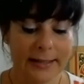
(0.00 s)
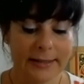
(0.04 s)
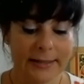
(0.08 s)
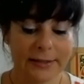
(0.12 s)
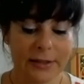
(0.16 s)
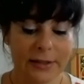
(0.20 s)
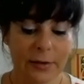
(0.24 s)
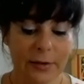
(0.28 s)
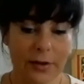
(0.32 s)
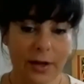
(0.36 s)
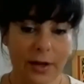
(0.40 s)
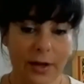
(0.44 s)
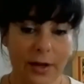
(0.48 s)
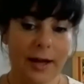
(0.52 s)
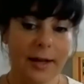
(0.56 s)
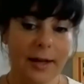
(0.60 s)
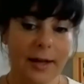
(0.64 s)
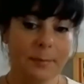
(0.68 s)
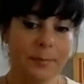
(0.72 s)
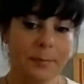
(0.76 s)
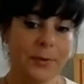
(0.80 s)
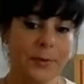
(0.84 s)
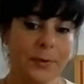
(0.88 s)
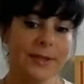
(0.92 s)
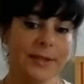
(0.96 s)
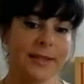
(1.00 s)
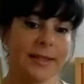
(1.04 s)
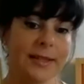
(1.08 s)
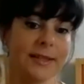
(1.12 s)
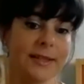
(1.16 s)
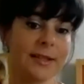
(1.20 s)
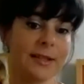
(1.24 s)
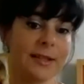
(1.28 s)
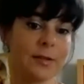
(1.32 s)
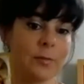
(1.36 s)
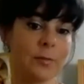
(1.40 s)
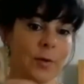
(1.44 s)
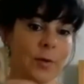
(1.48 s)
So the High
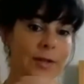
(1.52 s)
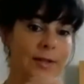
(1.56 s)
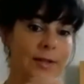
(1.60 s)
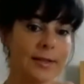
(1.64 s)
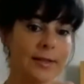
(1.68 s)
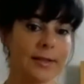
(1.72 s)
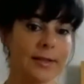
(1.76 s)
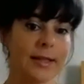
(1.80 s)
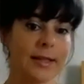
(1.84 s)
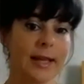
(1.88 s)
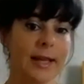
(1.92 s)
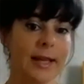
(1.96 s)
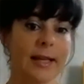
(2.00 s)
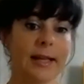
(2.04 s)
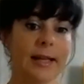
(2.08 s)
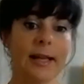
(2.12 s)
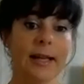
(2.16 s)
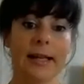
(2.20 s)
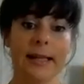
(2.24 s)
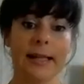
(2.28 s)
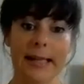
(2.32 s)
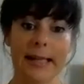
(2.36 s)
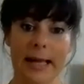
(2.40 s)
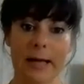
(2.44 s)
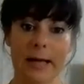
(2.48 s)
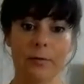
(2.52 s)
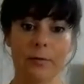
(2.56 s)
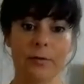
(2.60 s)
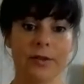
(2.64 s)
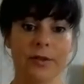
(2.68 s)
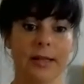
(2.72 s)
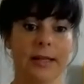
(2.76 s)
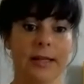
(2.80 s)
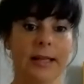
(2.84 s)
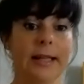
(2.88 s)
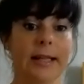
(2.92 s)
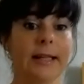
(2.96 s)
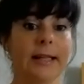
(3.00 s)
Priestess is once again a
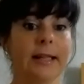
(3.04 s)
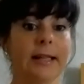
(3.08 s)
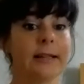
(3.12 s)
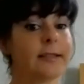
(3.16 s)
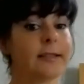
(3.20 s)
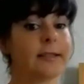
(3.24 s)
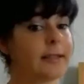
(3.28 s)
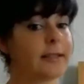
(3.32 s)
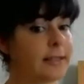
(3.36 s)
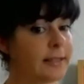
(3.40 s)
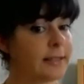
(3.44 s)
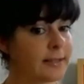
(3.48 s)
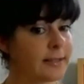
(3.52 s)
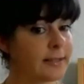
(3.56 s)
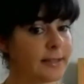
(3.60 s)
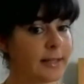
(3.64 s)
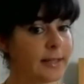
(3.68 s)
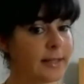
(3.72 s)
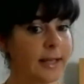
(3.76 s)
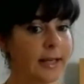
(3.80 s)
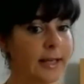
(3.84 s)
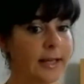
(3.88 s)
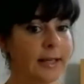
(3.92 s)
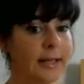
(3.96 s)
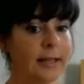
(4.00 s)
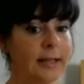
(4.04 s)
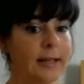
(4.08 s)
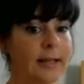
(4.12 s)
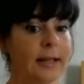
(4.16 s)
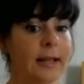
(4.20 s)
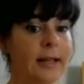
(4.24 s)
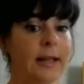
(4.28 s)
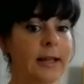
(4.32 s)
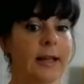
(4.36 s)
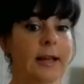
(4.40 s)
counseling. It's listening.